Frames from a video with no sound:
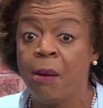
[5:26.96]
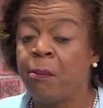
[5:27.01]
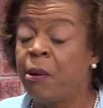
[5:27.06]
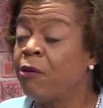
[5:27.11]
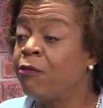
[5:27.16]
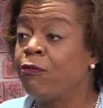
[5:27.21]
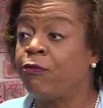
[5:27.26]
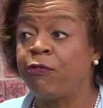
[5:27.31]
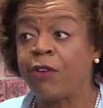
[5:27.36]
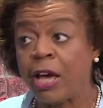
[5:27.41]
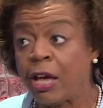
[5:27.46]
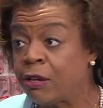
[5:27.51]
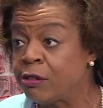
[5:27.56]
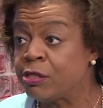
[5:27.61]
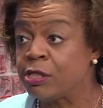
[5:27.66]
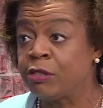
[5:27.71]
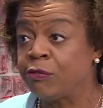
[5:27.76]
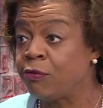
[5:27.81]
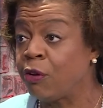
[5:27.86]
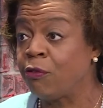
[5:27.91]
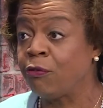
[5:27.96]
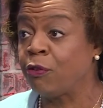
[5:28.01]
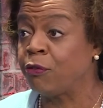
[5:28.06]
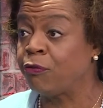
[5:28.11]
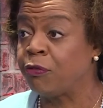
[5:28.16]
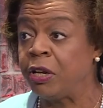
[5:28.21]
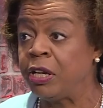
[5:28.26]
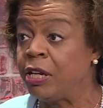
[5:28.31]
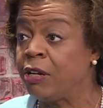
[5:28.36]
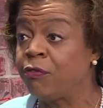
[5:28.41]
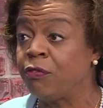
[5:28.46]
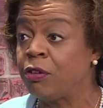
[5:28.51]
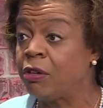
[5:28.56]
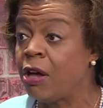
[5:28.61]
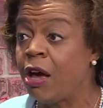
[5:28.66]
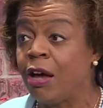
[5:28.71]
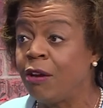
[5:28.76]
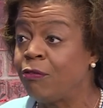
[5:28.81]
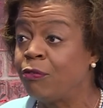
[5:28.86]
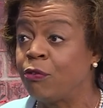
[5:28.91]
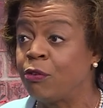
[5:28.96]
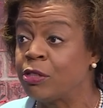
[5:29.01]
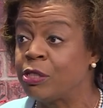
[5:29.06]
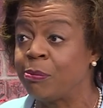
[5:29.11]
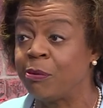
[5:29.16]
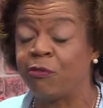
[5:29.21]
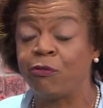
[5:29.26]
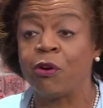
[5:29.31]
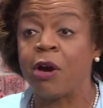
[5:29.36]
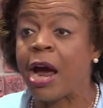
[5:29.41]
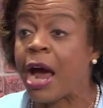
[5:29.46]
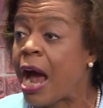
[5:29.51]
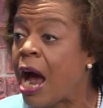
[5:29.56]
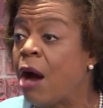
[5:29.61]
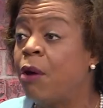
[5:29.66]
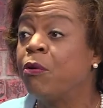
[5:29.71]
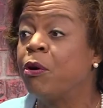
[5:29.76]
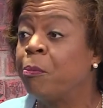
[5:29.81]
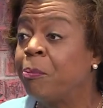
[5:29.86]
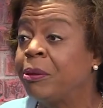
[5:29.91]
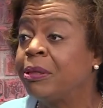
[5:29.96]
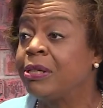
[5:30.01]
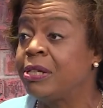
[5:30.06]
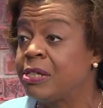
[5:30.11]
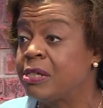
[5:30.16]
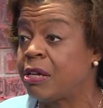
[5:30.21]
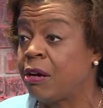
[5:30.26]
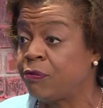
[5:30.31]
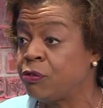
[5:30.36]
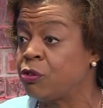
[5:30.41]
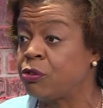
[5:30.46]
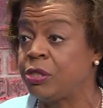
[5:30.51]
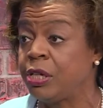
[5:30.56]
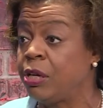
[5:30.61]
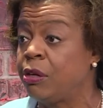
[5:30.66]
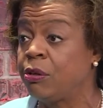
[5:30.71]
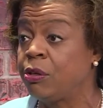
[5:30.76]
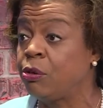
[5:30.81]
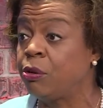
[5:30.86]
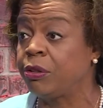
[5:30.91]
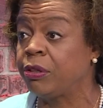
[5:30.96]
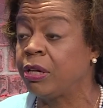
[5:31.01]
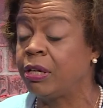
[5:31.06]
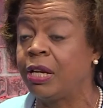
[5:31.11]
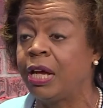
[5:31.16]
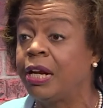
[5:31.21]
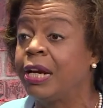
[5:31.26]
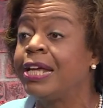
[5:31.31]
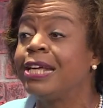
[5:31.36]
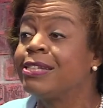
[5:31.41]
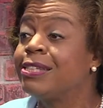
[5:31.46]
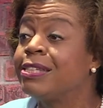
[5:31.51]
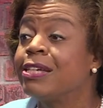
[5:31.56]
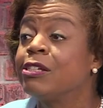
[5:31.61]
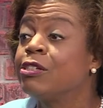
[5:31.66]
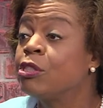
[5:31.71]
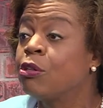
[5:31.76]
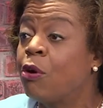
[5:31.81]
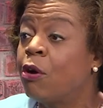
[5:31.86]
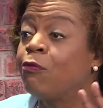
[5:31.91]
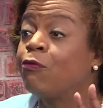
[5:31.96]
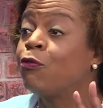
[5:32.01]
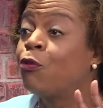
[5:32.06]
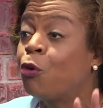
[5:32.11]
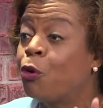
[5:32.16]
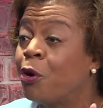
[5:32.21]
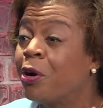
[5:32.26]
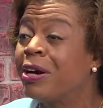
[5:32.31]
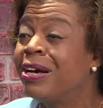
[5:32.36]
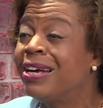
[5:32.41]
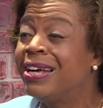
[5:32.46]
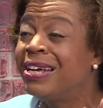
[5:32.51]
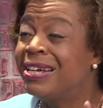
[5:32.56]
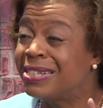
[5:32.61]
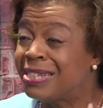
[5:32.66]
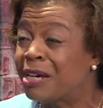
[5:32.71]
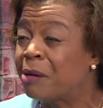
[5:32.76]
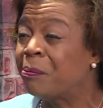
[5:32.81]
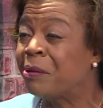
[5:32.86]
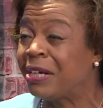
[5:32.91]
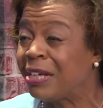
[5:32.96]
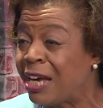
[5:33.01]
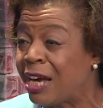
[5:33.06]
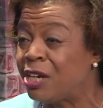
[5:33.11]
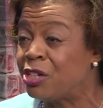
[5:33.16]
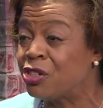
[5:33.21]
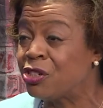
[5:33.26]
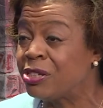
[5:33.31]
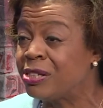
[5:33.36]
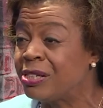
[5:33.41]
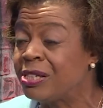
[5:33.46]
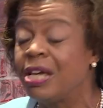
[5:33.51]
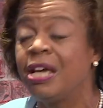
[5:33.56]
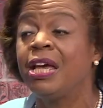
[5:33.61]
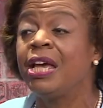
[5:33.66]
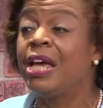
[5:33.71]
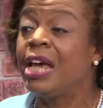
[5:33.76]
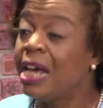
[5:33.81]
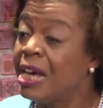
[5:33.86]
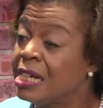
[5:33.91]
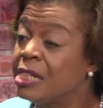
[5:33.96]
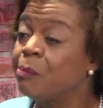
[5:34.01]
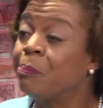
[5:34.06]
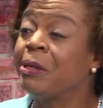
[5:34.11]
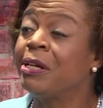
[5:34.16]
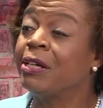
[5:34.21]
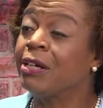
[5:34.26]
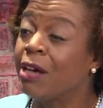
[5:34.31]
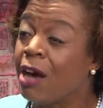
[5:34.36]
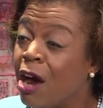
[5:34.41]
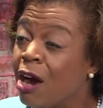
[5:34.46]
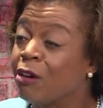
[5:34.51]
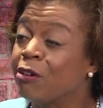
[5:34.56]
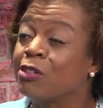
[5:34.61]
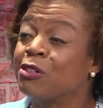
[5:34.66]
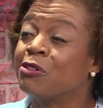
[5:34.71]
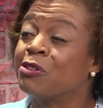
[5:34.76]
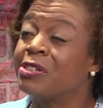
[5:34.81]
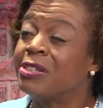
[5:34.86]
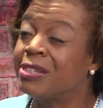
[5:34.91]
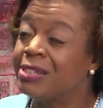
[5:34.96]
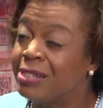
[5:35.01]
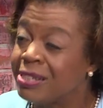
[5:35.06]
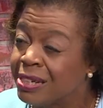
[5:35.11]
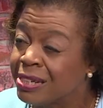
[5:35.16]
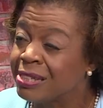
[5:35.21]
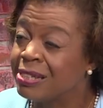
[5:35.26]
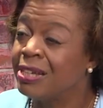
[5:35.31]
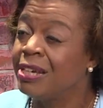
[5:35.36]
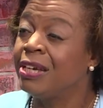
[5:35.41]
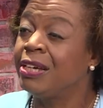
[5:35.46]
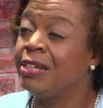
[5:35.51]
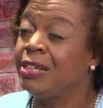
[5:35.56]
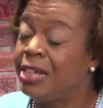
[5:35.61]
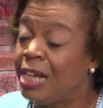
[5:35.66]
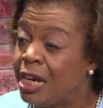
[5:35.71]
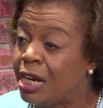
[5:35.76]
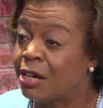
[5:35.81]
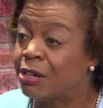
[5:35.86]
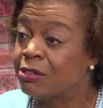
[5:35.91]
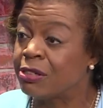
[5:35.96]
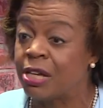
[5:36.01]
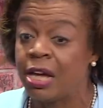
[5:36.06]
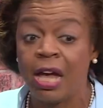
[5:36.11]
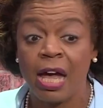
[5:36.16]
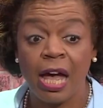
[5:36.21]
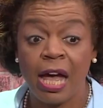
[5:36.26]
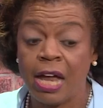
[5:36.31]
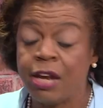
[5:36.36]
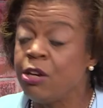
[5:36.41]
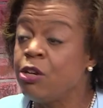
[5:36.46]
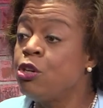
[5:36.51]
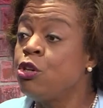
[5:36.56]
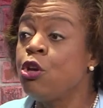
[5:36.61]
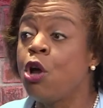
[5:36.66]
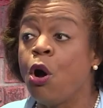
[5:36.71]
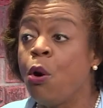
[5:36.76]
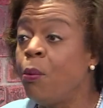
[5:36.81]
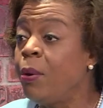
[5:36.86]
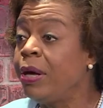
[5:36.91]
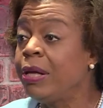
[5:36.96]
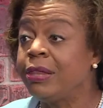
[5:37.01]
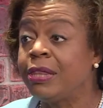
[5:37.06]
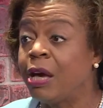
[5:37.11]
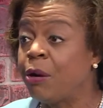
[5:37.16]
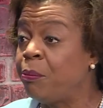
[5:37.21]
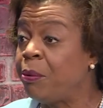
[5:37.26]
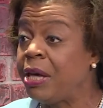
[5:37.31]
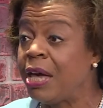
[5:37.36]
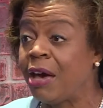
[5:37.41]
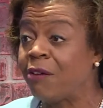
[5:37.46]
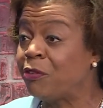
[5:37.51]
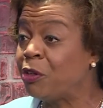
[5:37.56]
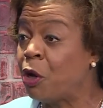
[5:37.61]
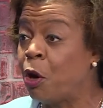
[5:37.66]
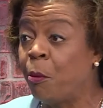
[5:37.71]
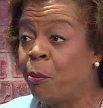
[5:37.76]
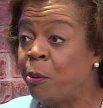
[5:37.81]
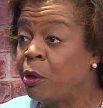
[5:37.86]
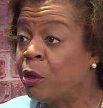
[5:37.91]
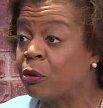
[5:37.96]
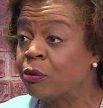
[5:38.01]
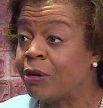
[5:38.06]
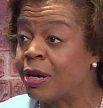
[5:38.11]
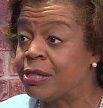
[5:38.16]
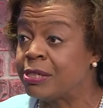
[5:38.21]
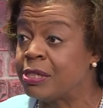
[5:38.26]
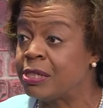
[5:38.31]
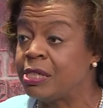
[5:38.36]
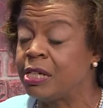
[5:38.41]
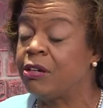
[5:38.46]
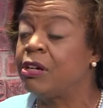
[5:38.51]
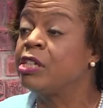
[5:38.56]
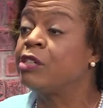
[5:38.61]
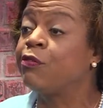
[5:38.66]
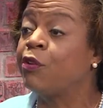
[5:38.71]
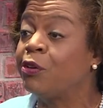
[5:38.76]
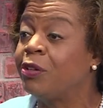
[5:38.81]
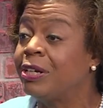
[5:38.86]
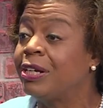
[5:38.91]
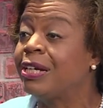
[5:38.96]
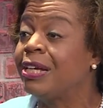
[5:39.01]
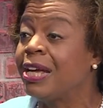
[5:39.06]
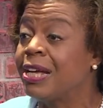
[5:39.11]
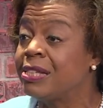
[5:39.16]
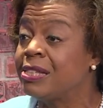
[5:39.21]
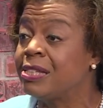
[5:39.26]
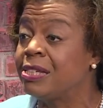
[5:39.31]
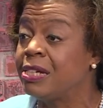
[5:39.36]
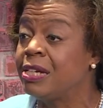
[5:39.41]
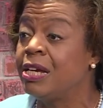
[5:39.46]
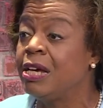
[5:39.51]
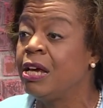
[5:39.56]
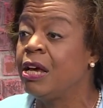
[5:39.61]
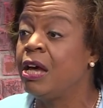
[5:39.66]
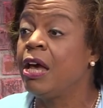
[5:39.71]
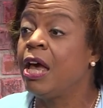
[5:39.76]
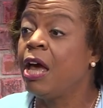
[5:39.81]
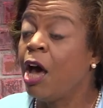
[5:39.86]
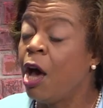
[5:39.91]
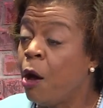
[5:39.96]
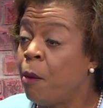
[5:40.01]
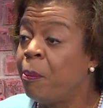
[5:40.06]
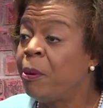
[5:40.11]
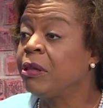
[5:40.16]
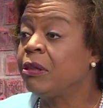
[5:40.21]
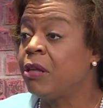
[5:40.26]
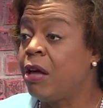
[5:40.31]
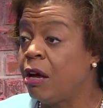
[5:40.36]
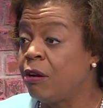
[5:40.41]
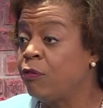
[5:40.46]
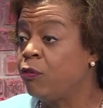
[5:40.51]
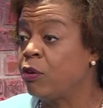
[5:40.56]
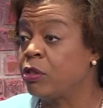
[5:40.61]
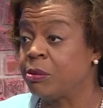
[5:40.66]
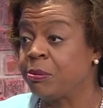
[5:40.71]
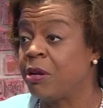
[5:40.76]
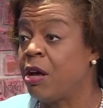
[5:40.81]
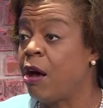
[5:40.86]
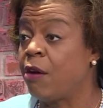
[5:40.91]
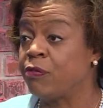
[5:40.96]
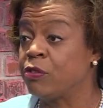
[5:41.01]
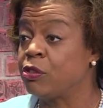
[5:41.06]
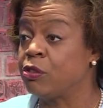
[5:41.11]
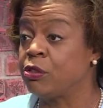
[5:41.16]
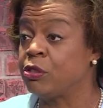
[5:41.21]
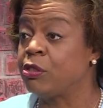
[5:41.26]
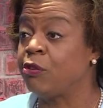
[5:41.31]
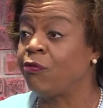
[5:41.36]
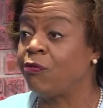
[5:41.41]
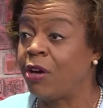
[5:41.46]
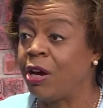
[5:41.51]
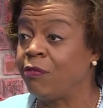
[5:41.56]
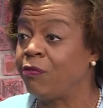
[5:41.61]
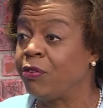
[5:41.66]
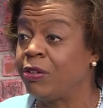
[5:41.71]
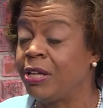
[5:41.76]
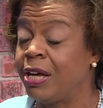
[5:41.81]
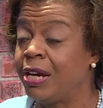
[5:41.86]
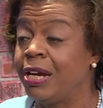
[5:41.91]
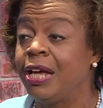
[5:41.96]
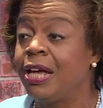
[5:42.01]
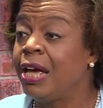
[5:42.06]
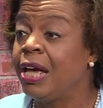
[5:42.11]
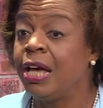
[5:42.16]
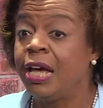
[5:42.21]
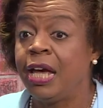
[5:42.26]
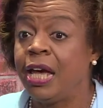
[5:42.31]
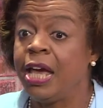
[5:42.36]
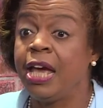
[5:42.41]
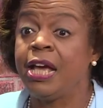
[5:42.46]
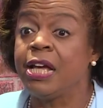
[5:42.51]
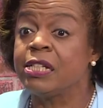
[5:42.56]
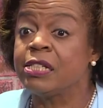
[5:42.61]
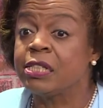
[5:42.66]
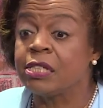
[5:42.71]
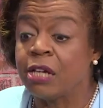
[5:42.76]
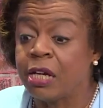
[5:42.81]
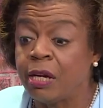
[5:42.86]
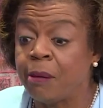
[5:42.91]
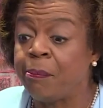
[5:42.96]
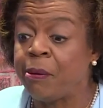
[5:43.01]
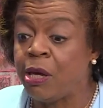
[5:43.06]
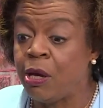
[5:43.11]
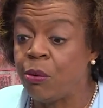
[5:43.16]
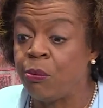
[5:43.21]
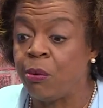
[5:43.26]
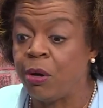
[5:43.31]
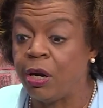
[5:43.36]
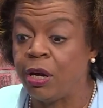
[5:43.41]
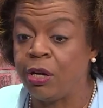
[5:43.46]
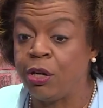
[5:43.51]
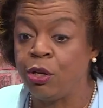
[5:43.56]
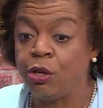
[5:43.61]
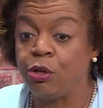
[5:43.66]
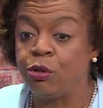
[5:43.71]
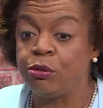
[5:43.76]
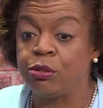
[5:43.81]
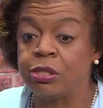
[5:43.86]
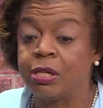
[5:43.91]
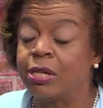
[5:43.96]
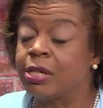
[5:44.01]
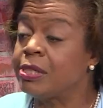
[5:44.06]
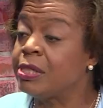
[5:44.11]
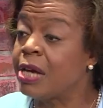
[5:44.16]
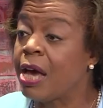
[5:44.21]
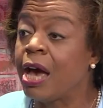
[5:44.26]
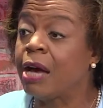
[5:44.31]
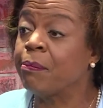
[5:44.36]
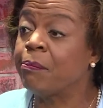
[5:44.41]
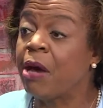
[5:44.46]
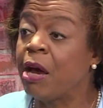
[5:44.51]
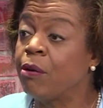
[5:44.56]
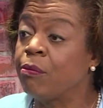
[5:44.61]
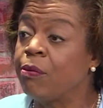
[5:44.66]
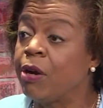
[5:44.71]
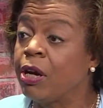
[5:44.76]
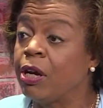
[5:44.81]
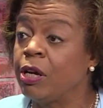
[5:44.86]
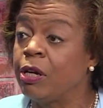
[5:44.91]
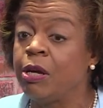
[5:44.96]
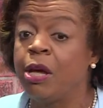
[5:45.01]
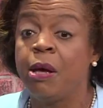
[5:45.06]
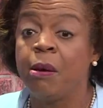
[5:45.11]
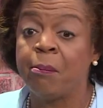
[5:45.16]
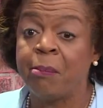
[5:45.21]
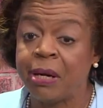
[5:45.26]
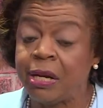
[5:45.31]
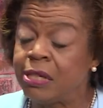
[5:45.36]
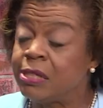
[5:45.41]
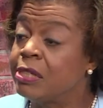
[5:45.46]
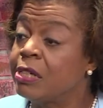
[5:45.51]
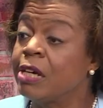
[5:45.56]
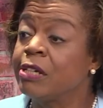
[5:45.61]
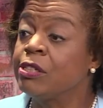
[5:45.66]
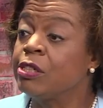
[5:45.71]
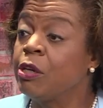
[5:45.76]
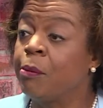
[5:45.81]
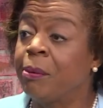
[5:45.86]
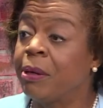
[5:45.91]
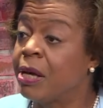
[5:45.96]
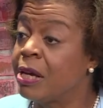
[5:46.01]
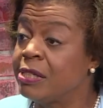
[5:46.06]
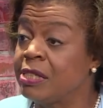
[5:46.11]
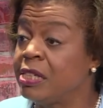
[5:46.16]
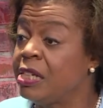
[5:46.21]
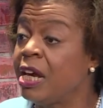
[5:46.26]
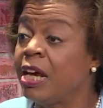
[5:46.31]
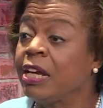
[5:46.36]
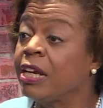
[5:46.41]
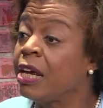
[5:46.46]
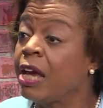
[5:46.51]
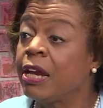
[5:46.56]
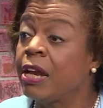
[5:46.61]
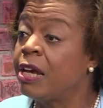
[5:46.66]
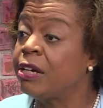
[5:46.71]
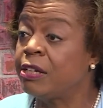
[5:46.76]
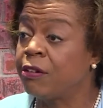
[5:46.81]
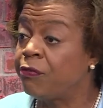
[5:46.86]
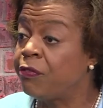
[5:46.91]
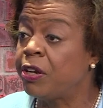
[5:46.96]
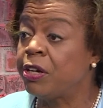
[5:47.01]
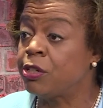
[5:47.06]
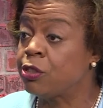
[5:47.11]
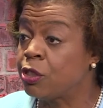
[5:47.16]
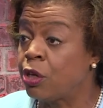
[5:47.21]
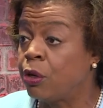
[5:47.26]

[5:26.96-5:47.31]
but fails to vote for funding for law enforcement, for our police officers here in North Carolina. He's done so on four separate occasions. He's been in Congress for six years, and knowing that we have an opioid crisis here, he's voted against helping law enforcement officers fight for that. He's going to be one who's going to attack my record, but he does so because he cannot defend his